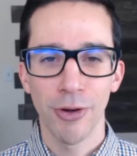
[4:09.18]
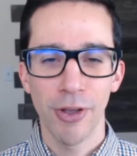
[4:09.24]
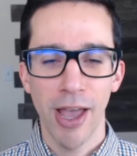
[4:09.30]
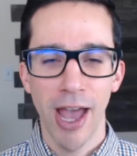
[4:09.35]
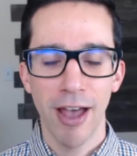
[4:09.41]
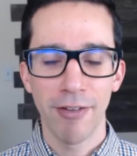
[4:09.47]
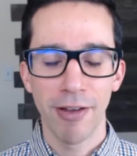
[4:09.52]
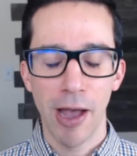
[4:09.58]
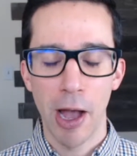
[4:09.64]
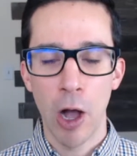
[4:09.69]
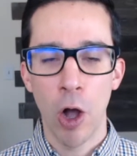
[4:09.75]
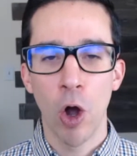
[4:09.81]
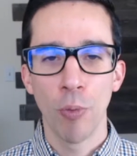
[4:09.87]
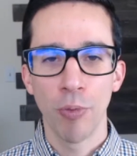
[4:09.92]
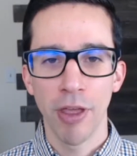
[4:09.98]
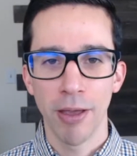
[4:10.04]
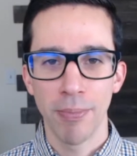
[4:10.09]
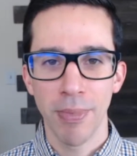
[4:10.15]
you have it. I
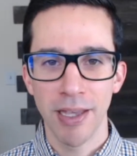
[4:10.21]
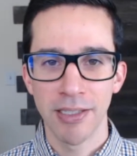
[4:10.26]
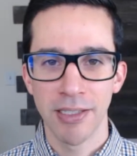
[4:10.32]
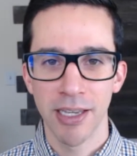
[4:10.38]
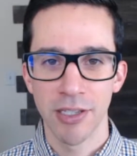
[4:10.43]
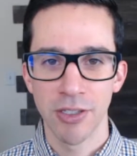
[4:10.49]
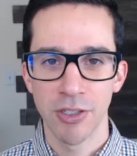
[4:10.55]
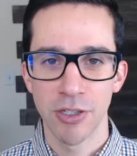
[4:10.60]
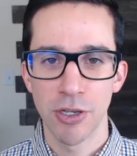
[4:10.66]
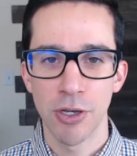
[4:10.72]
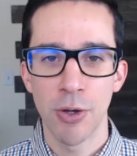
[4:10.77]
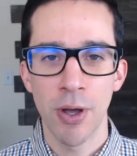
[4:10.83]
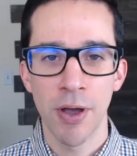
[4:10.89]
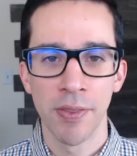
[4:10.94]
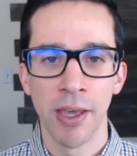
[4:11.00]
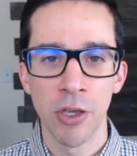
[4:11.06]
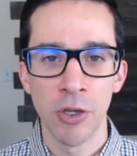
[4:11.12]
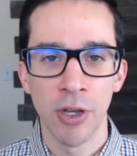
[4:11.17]
hope that made sense to you
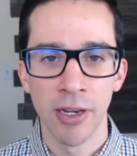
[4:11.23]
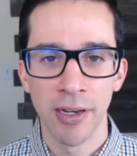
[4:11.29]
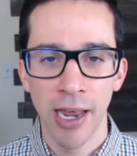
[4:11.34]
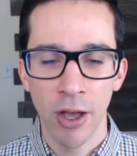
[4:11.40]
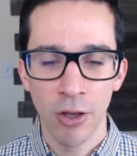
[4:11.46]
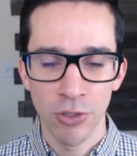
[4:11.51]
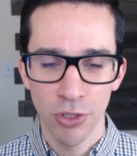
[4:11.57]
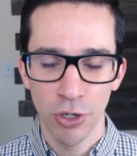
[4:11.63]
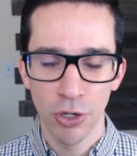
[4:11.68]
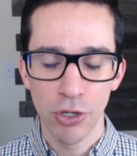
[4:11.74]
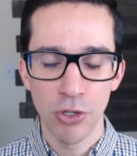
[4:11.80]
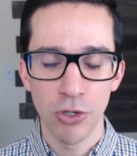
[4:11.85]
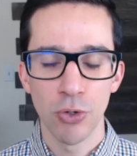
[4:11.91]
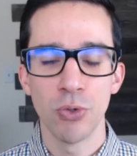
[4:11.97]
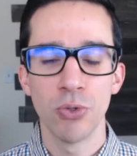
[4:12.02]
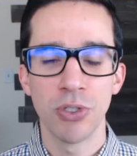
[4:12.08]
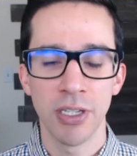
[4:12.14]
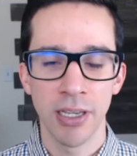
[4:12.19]
and that you can now start
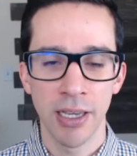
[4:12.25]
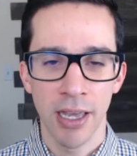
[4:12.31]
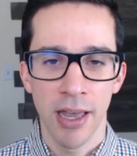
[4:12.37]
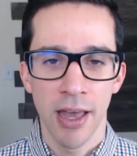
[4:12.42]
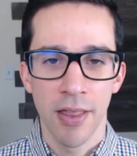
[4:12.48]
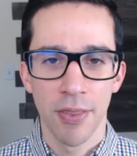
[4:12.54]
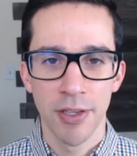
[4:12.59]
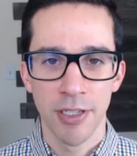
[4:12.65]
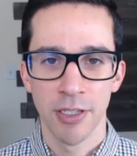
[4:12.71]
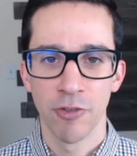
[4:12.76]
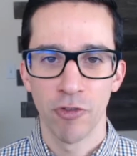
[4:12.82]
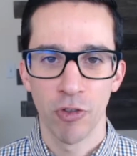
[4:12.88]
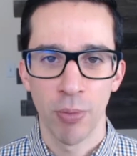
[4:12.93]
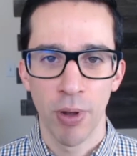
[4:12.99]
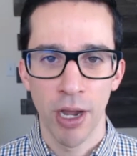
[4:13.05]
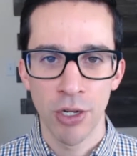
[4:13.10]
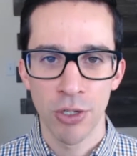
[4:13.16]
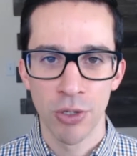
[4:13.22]
using this
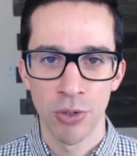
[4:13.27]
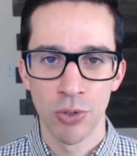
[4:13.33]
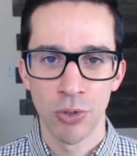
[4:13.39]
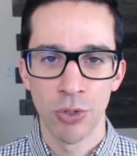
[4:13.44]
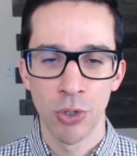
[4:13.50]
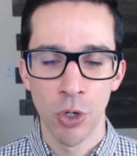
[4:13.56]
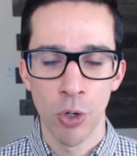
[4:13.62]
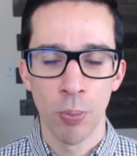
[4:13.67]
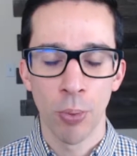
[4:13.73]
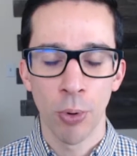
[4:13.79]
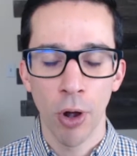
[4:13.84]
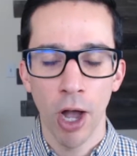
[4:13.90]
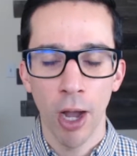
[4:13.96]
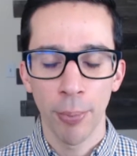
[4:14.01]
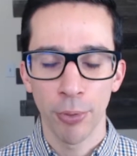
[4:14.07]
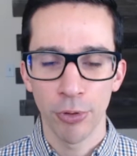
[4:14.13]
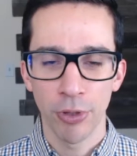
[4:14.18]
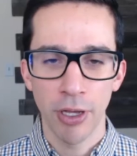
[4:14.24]
information to
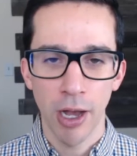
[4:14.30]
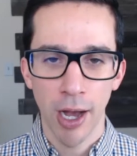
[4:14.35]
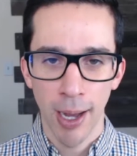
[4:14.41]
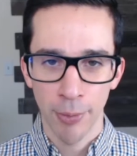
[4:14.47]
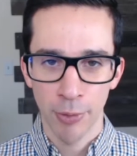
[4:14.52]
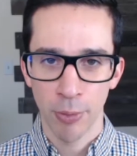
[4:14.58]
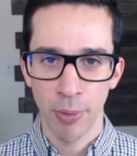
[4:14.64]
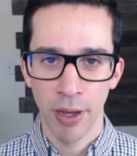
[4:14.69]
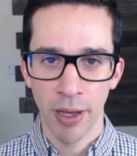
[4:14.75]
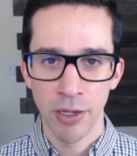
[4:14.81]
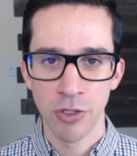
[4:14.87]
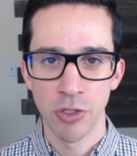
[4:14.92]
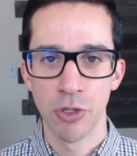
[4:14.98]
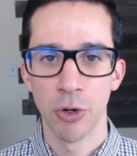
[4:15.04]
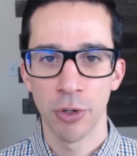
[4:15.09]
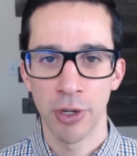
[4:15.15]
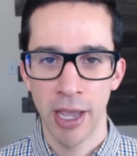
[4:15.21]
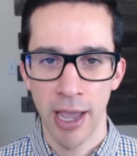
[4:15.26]
properly optimize
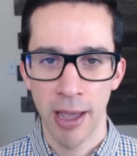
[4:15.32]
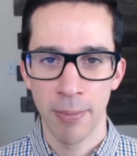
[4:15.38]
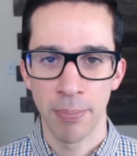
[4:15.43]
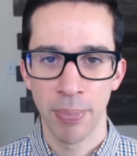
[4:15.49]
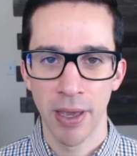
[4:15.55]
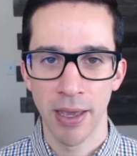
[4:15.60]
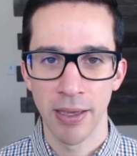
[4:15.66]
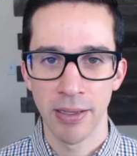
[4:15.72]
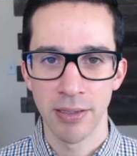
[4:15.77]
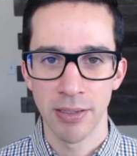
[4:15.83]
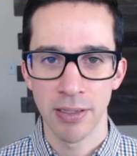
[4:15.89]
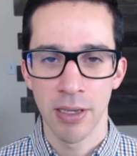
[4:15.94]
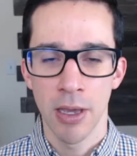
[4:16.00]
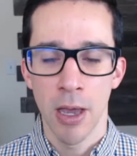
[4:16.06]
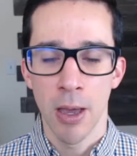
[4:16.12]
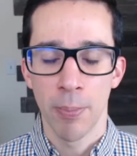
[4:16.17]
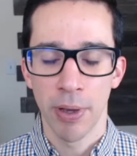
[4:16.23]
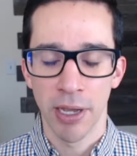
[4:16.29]
your campaigns,
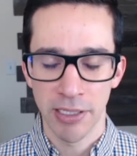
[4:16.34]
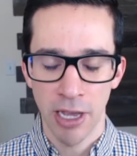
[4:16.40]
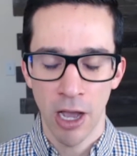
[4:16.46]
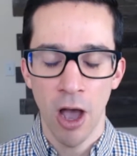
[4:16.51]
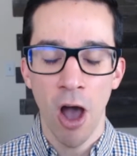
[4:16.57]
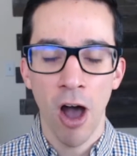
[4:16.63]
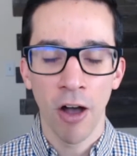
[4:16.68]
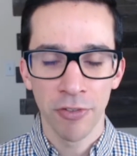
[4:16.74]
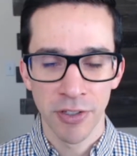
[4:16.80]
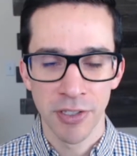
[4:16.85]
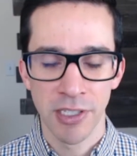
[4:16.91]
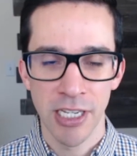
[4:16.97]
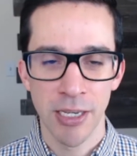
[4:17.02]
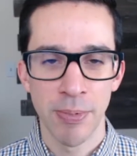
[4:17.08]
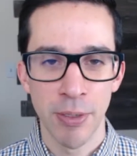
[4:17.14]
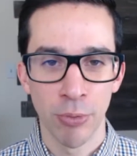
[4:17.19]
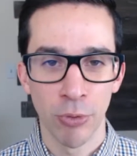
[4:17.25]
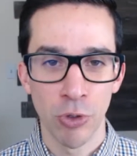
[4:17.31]
because I often see
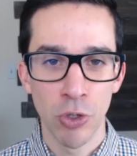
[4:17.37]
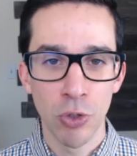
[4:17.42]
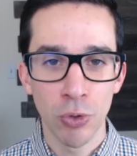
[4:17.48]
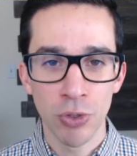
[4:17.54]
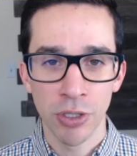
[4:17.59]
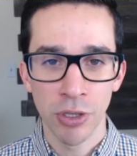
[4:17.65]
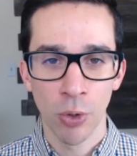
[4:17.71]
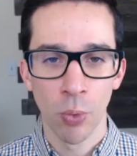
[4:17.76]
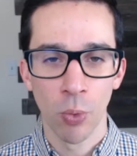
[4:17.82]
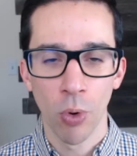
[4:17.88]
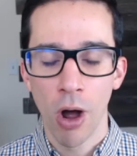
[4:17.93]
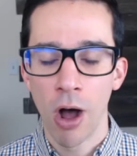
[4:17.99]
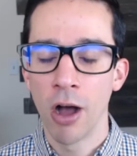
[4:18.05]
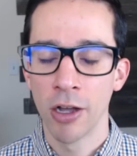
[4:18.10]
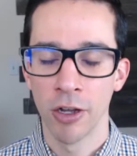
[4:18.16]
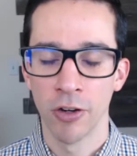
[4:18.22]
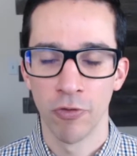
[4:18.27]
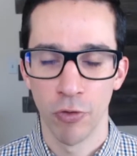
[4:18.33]
people using the
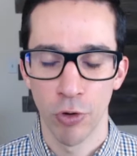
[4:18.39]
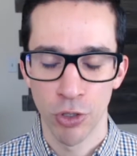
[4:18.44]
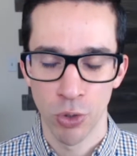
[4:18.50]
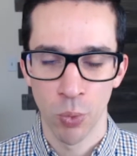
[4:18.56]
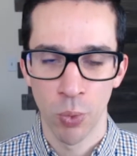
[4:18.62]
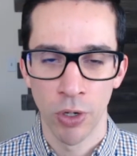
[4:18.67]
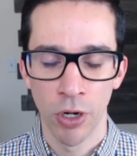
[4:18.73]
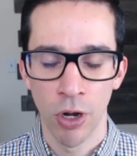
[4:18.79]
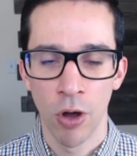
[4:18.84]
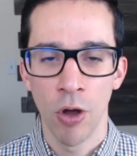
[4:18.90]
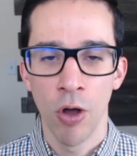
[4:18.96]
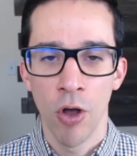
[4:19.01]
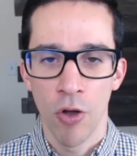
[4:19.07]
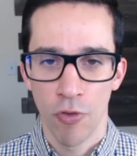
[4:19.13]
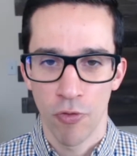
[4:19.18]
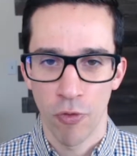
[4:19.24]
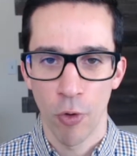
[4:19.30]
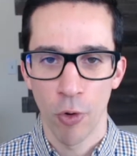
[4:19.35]
wrong conversion window
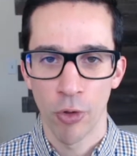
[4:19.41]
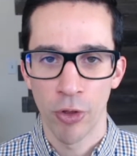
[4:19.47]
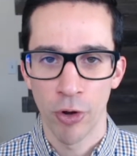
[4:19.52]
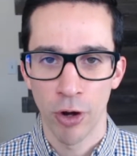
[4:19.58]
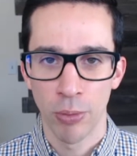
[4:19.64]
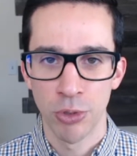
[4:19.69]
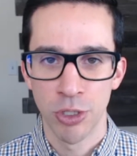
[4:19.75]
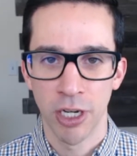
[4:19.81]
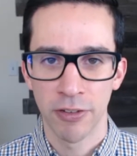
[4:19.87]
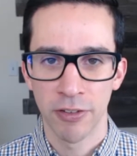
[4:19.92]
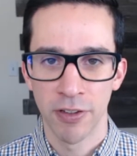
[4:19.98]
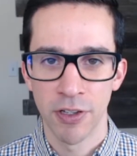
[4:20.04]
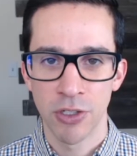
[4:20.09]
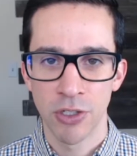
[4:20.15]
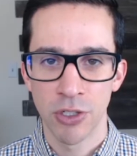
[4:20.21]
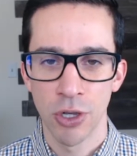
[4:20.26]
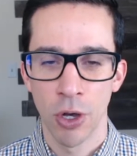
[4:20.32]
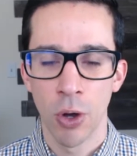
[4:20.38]
for their
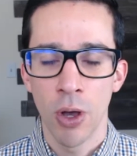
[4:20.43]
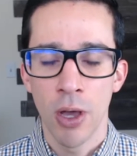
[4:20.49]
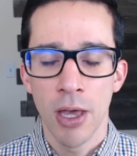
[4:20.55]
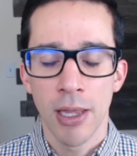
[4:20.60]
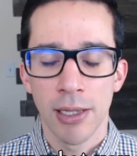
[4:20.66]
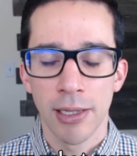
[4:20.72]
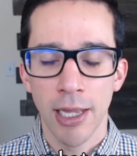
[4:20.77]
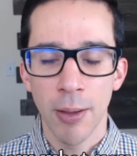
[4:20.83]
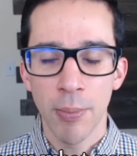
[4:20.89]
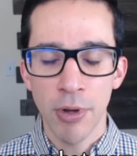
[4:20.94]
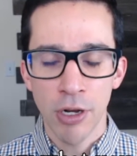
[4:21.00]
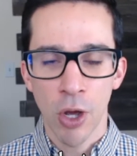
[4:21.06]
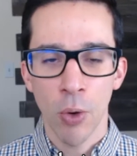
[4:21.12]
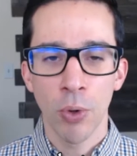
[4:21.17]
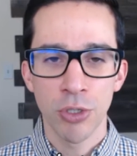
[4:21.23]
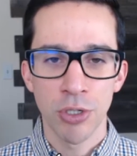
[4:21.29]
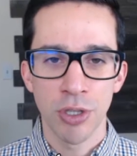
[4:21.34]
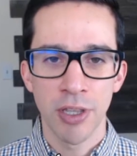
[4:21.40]
objectives. So let me know
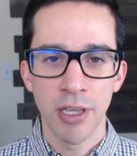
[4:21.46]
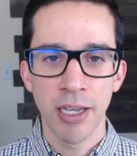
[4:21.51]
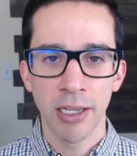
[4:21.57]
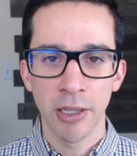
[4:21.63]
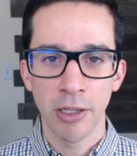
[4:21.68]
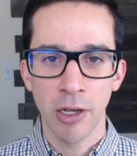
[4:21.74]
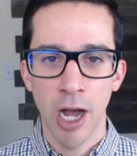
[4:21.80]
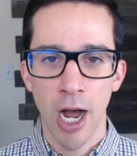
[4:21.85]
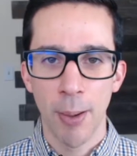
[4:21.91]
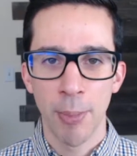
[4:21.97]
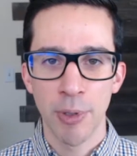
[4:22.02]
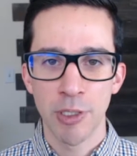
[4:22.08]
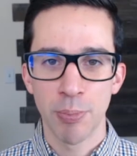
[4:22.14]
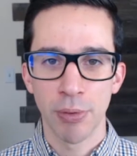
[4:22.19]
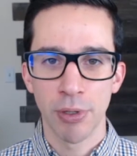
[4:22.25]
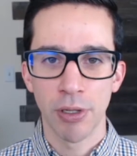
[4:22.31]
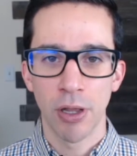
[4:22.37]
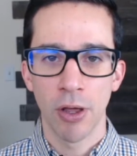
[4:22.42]
what you think in the comments
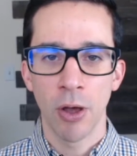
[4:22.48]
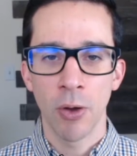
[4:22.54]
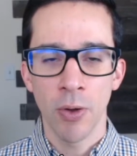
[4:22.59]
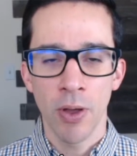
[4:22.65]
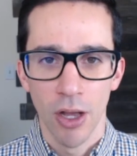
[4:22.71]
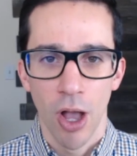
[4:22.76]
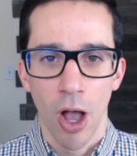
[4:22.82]
below.